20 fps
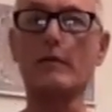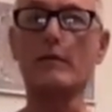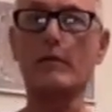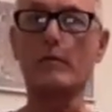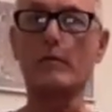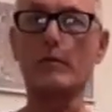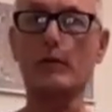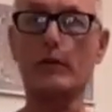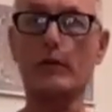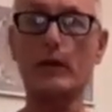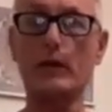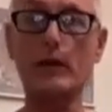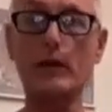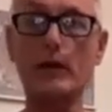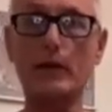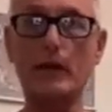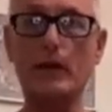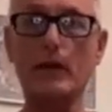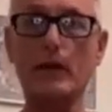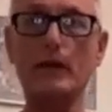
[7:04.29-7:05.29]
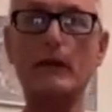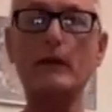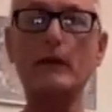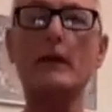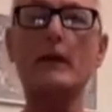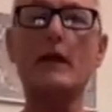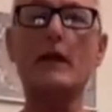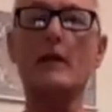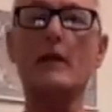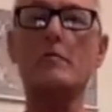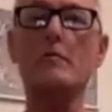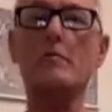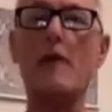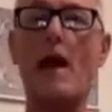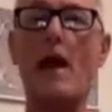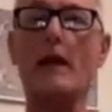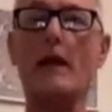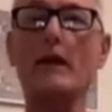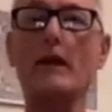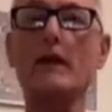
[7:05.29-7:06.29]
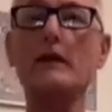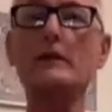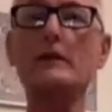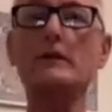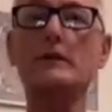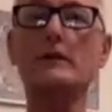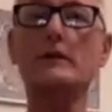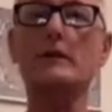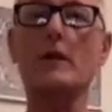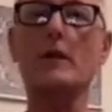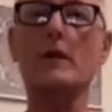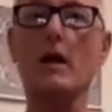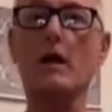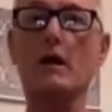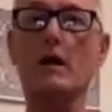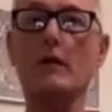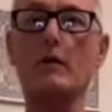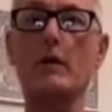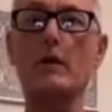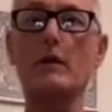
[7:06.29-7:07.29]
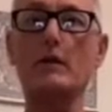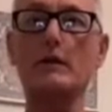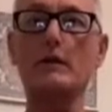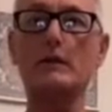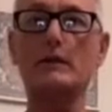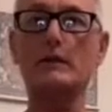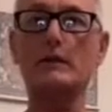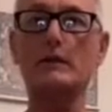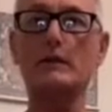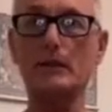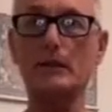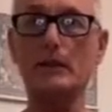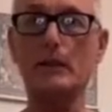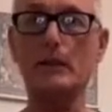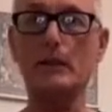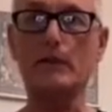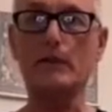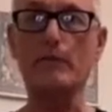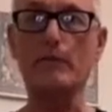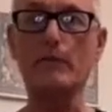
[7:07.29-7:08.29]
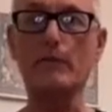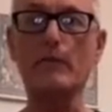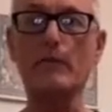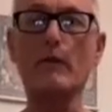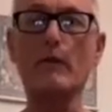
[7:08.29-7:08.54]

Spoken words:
breathing can balance our system.